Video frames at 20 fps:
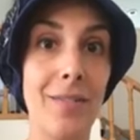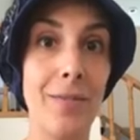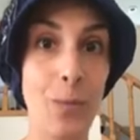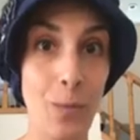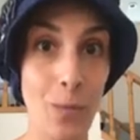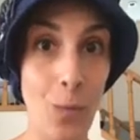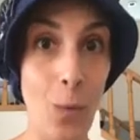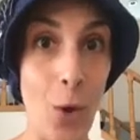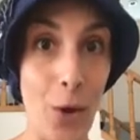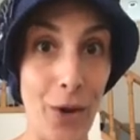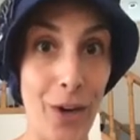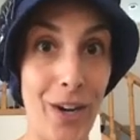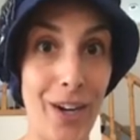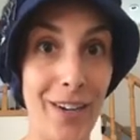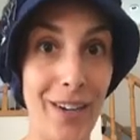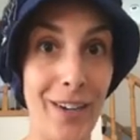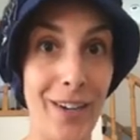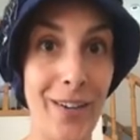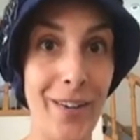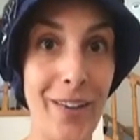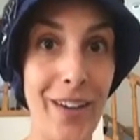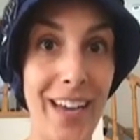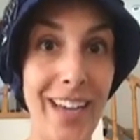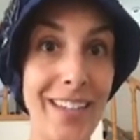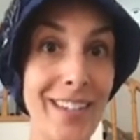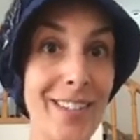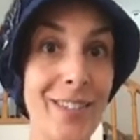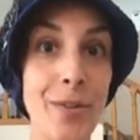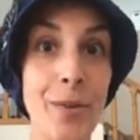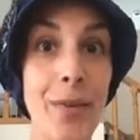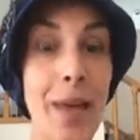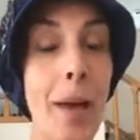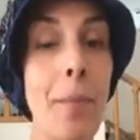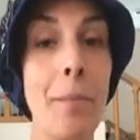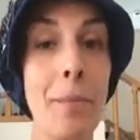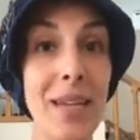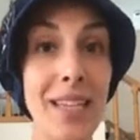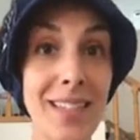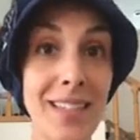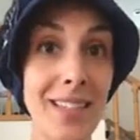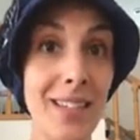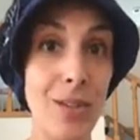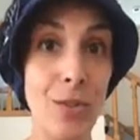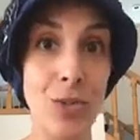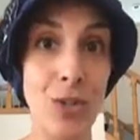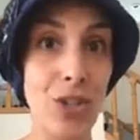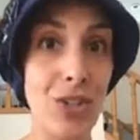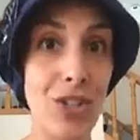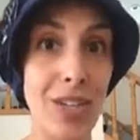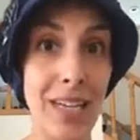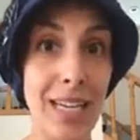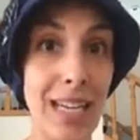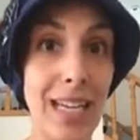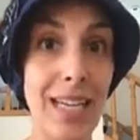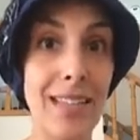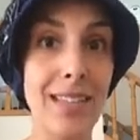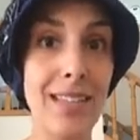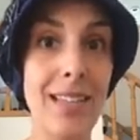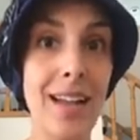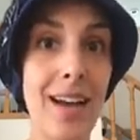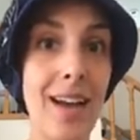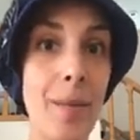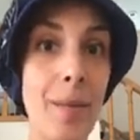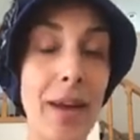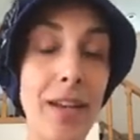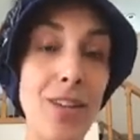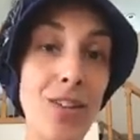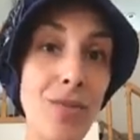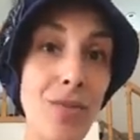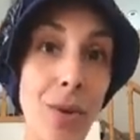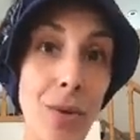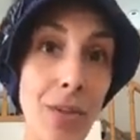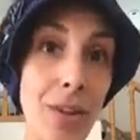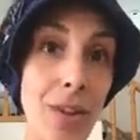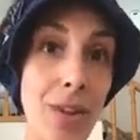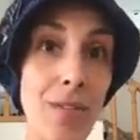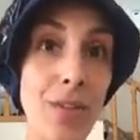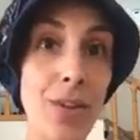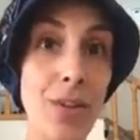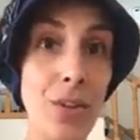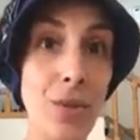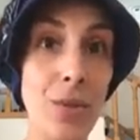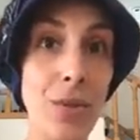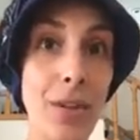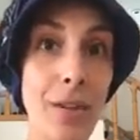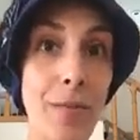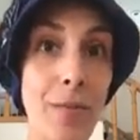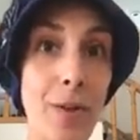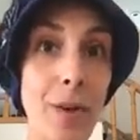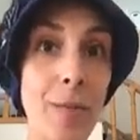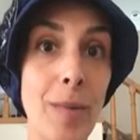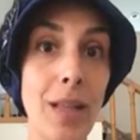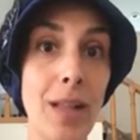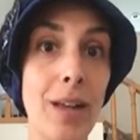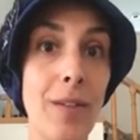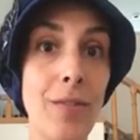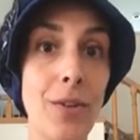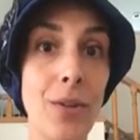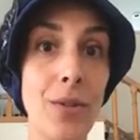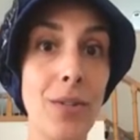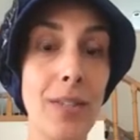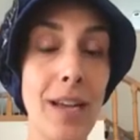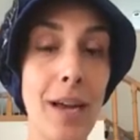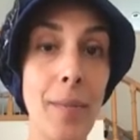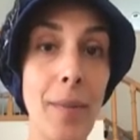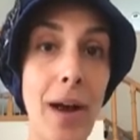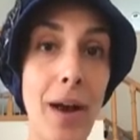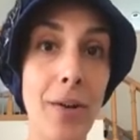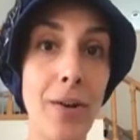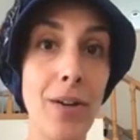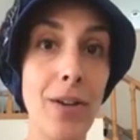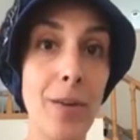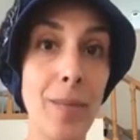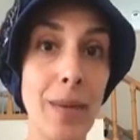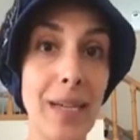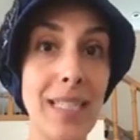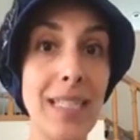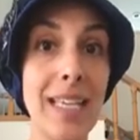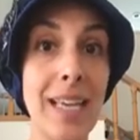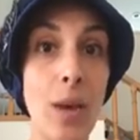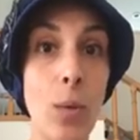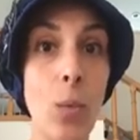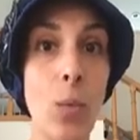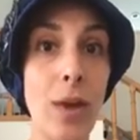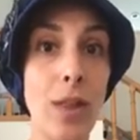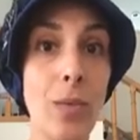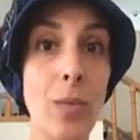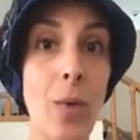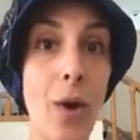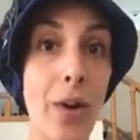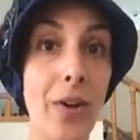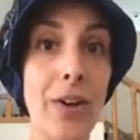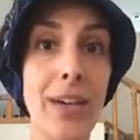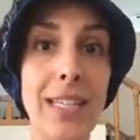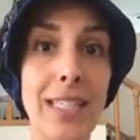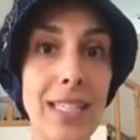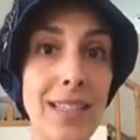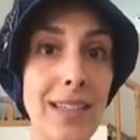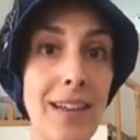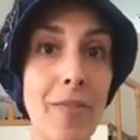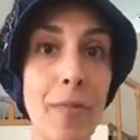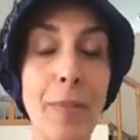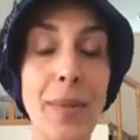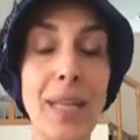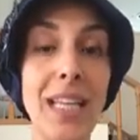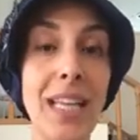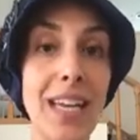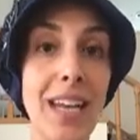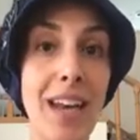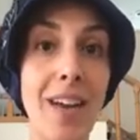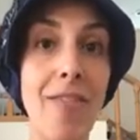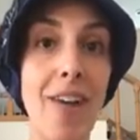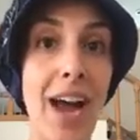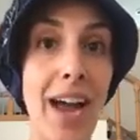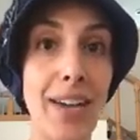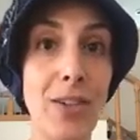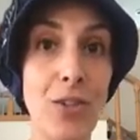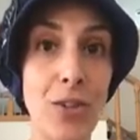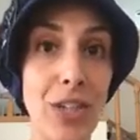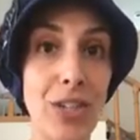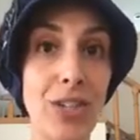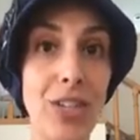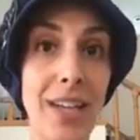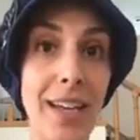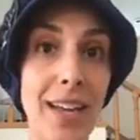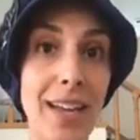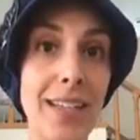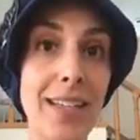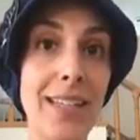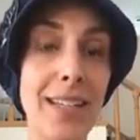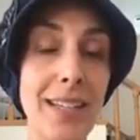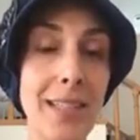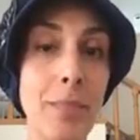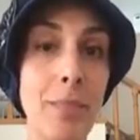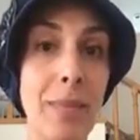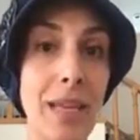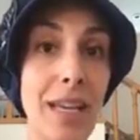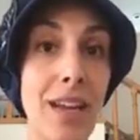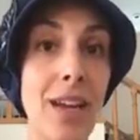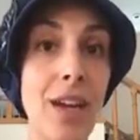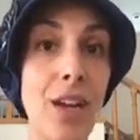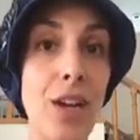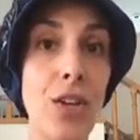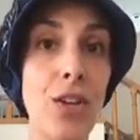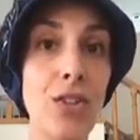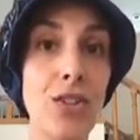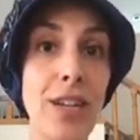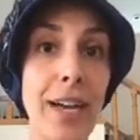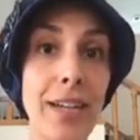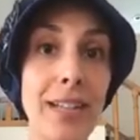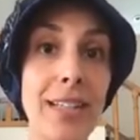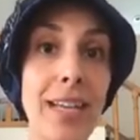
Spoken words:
water. Okay, so that meets the nutrition needs. And you know that if you're using formula, if you're using a powder, you're mixing it with water. It does have plenty of hydration and it does meet your child's